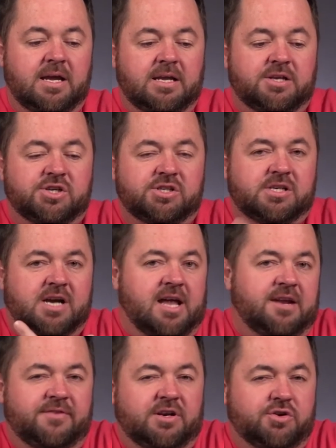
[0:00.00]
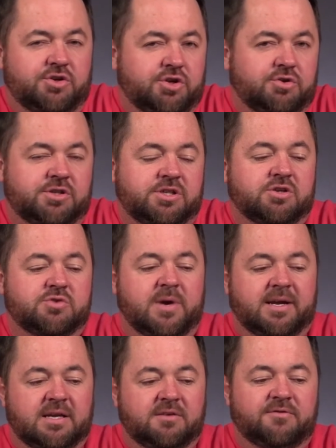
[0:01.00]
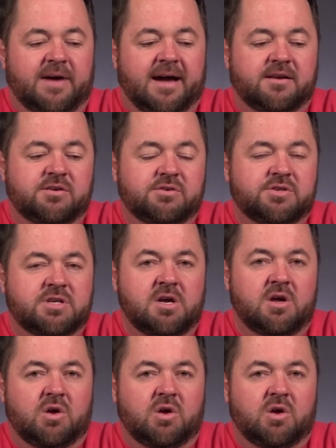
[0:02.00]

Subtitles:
just to kind of introduce those ranking factors,